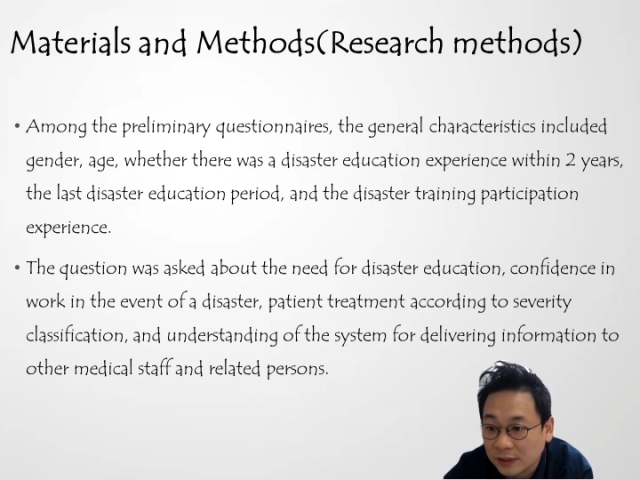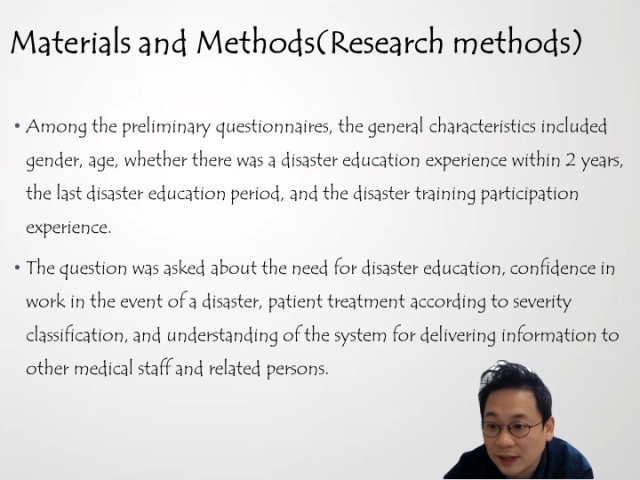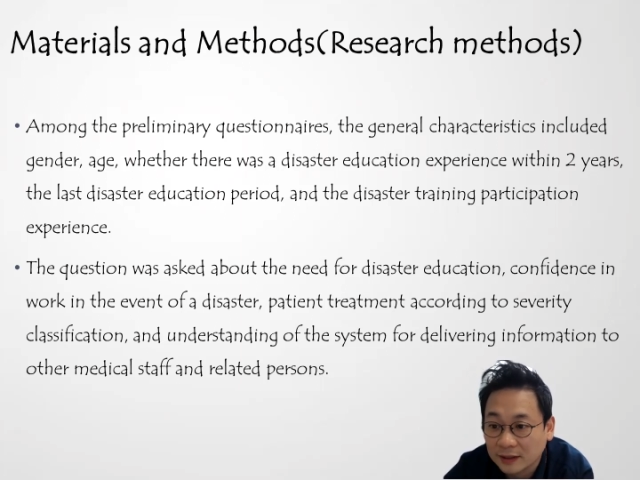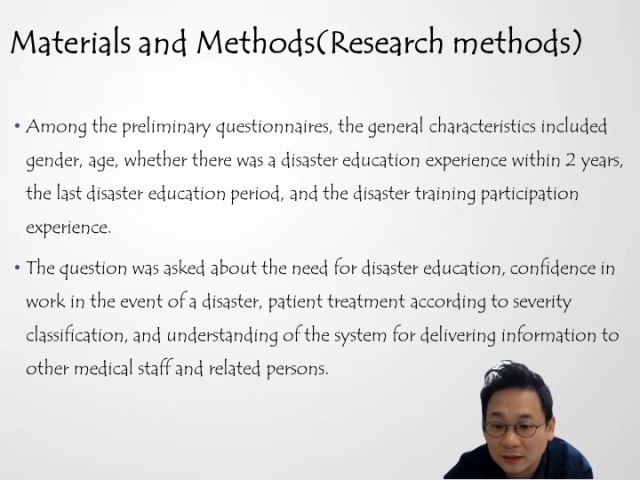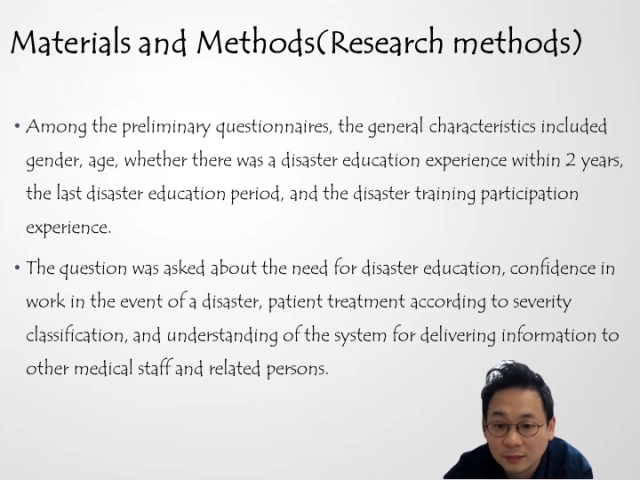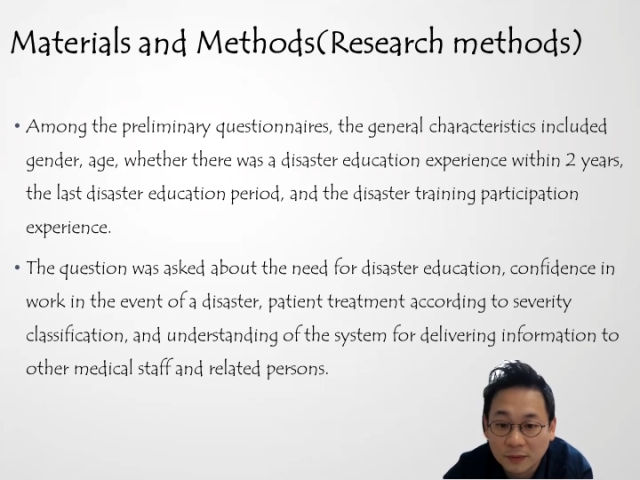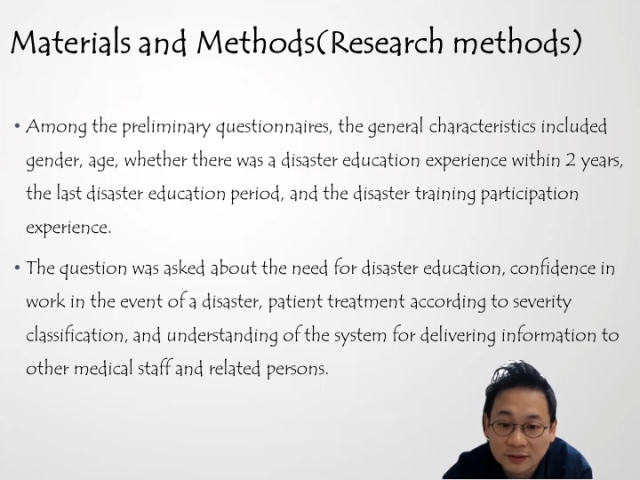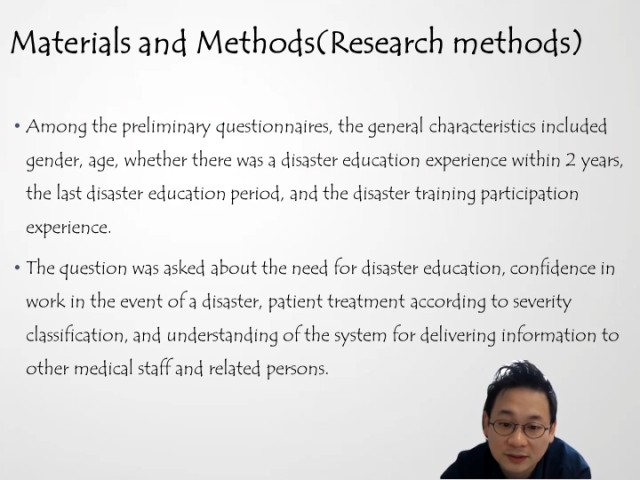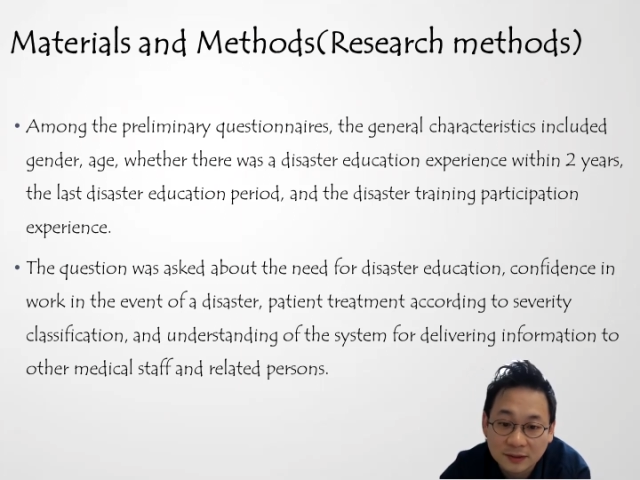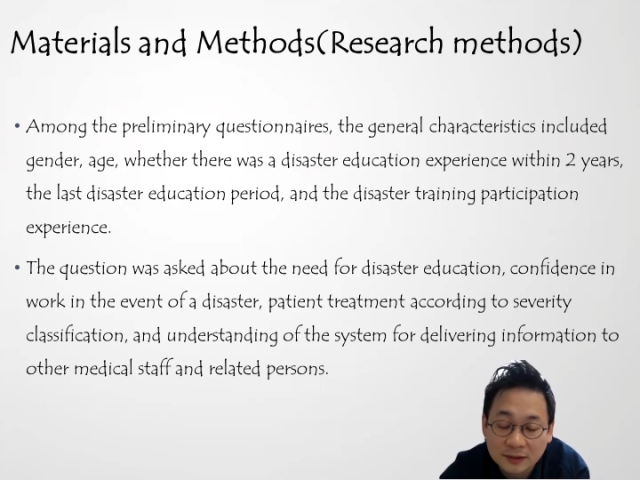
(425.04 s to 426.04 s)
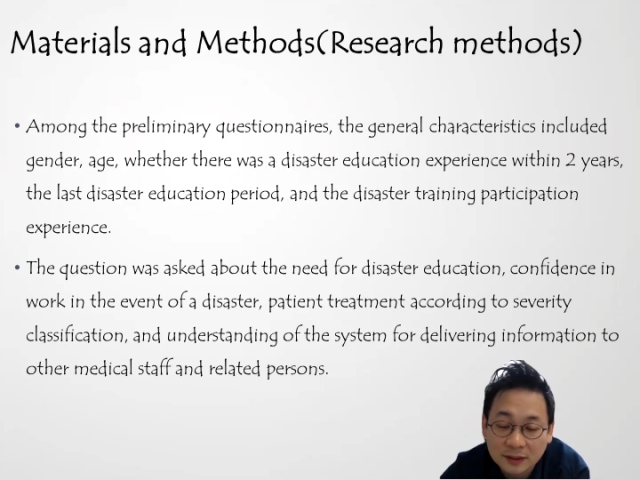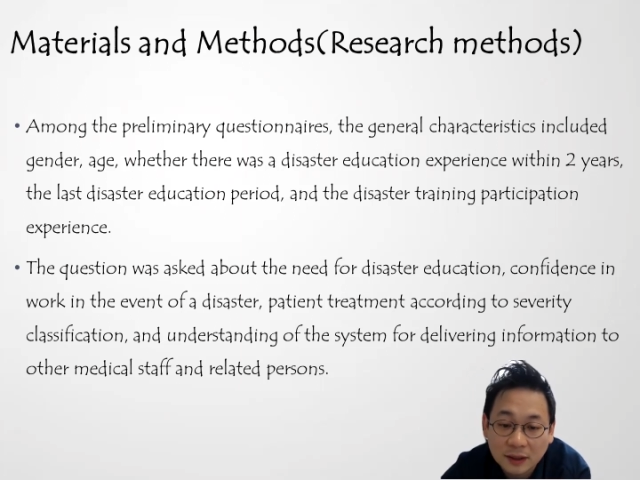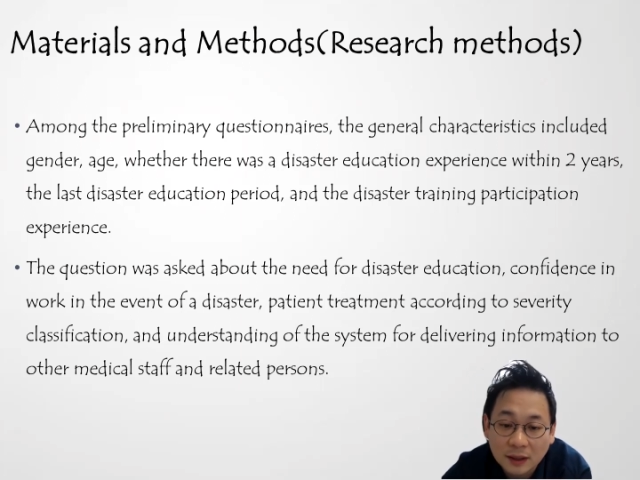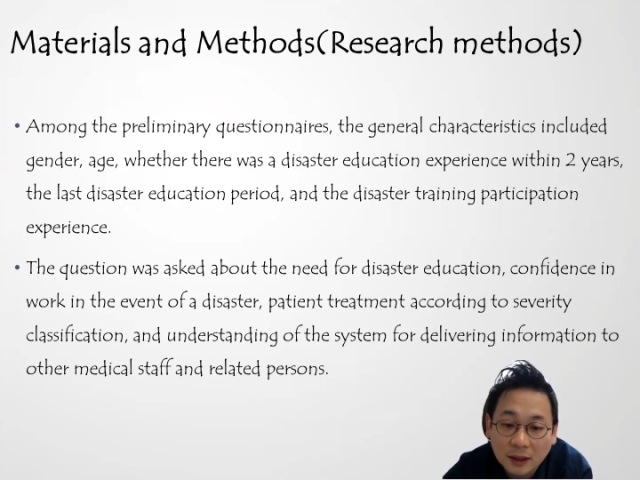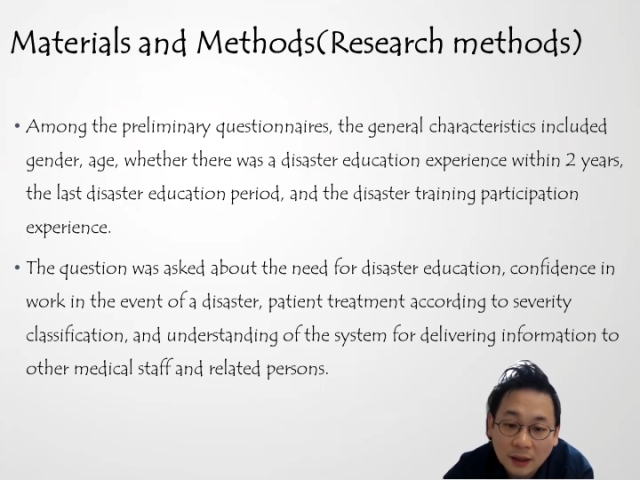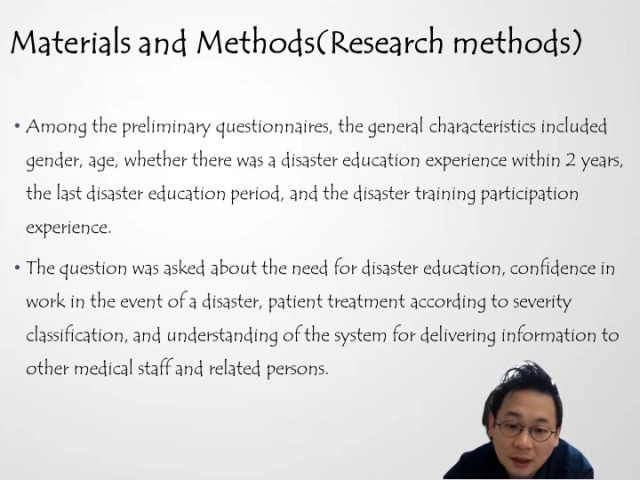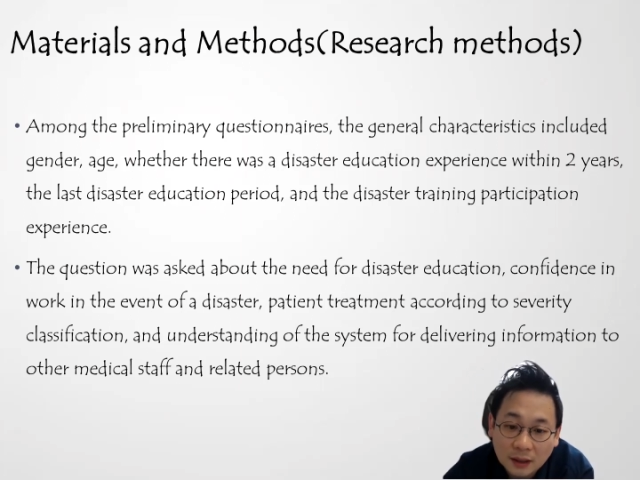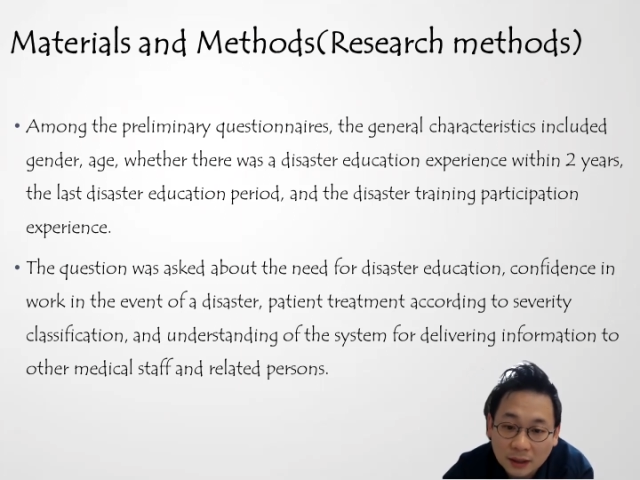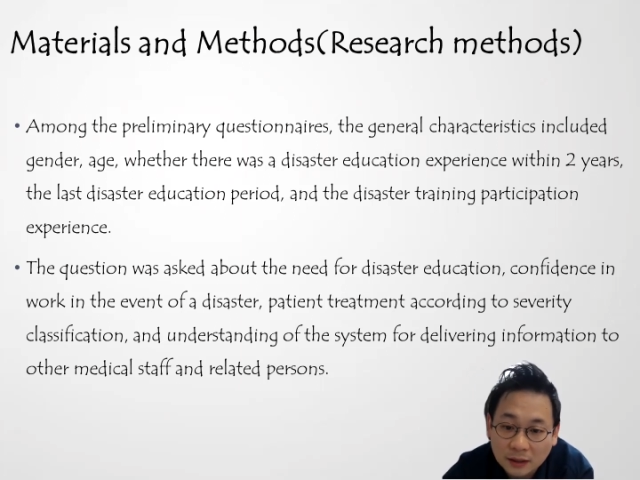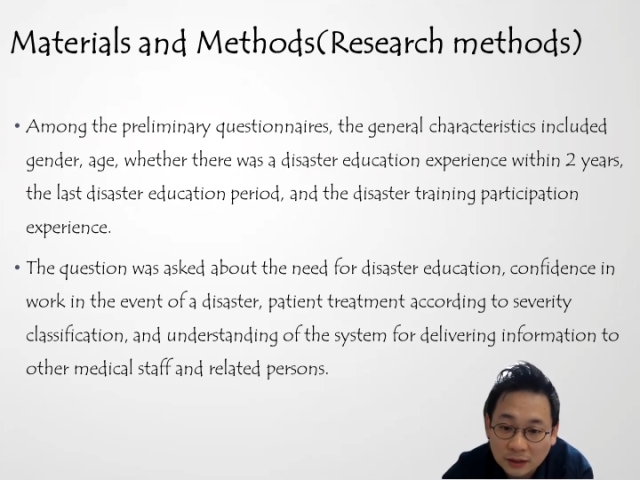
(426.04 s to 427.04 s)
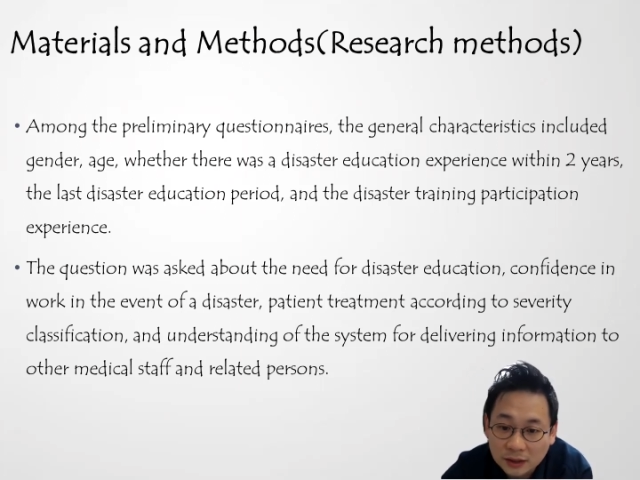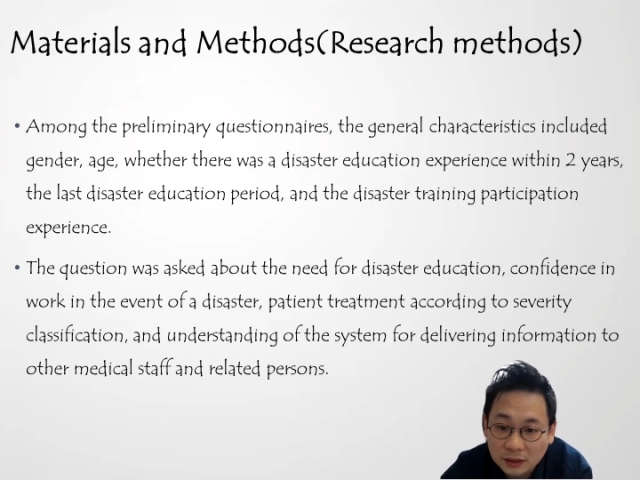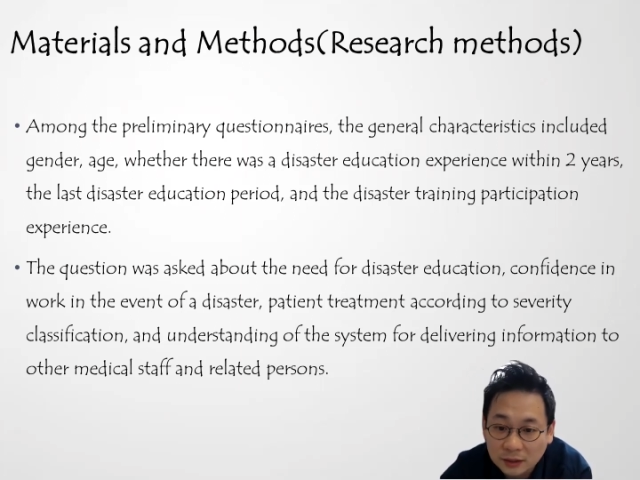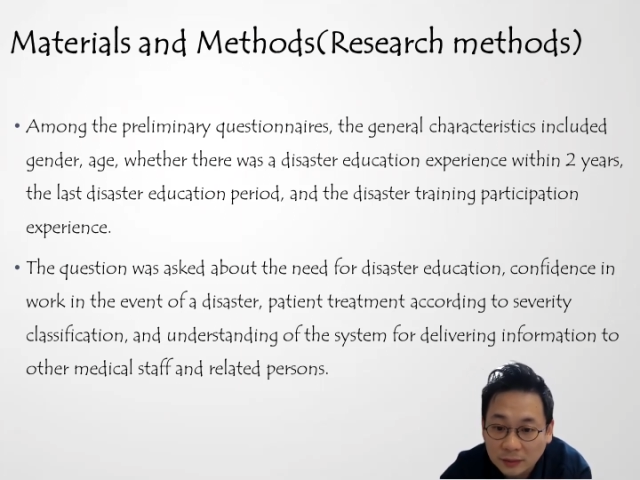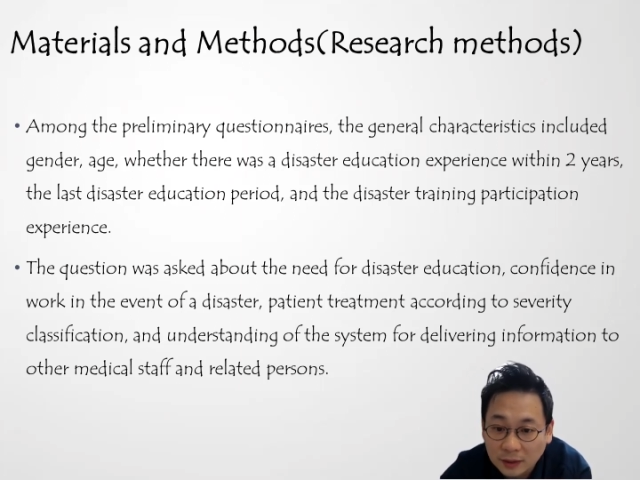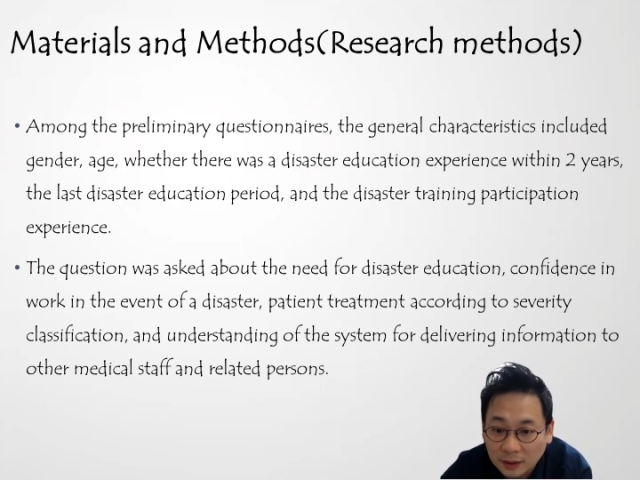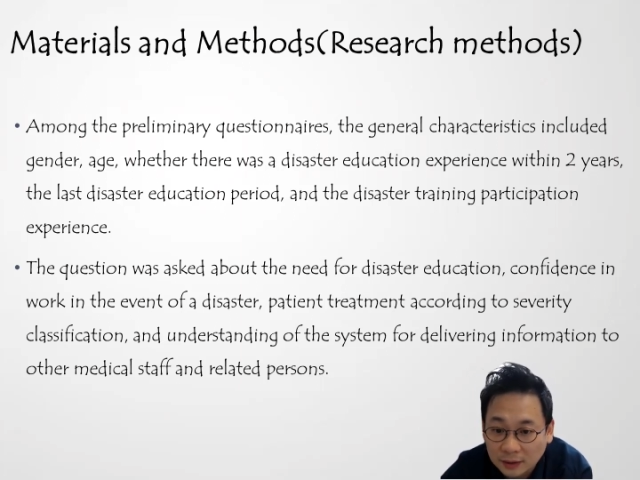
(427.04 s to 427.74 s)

related persons. In addition,